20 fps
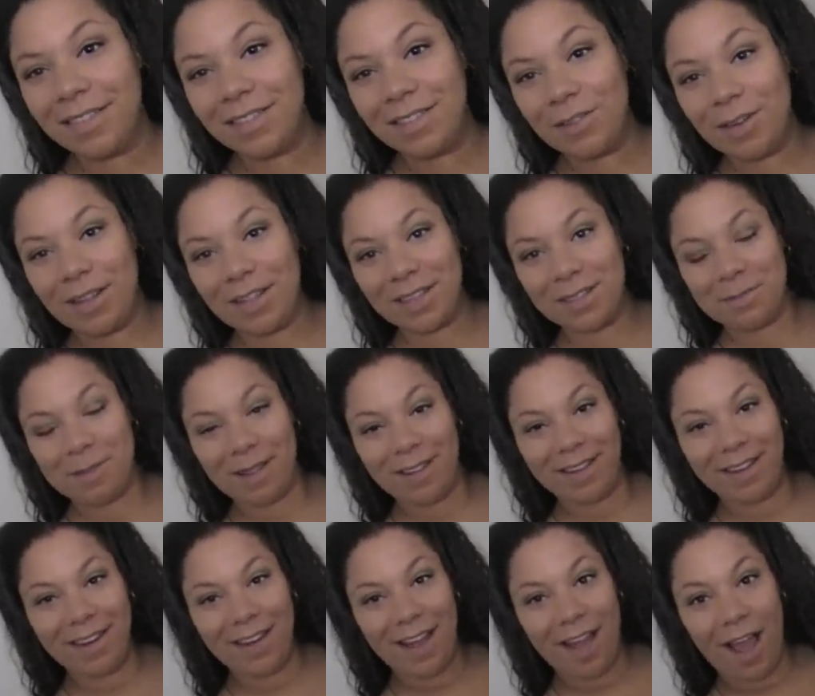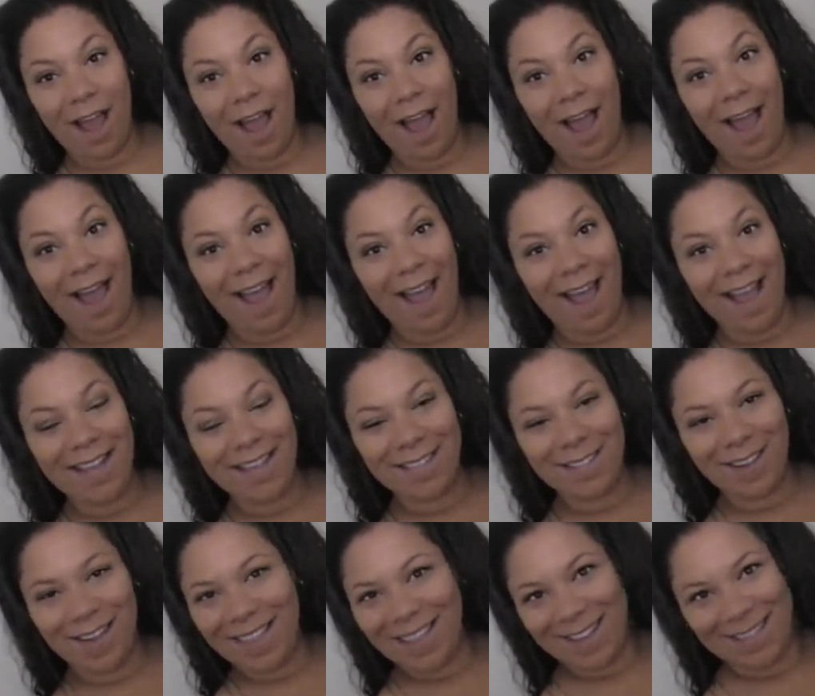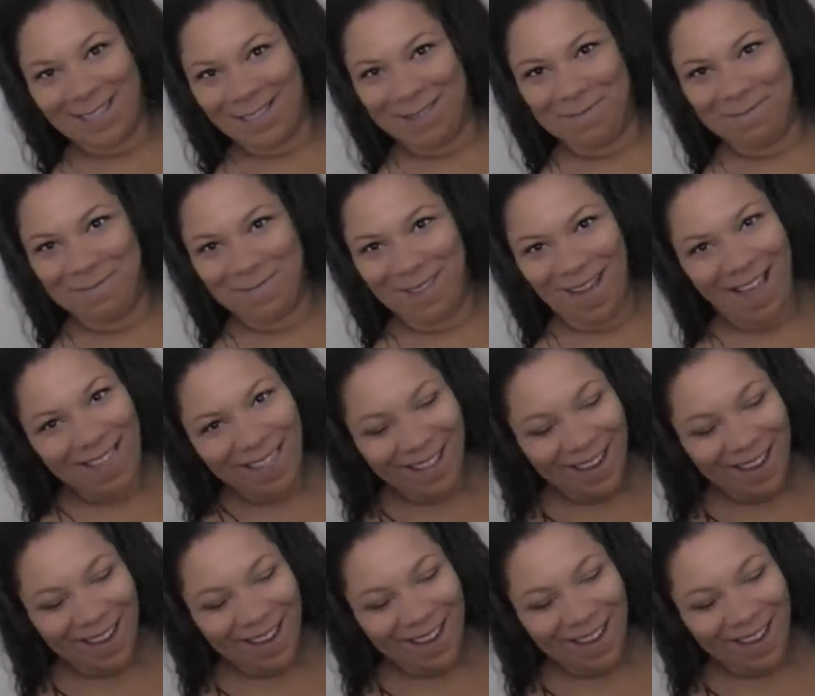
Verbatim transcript: Do I look smaller? Ah, do I look smaller?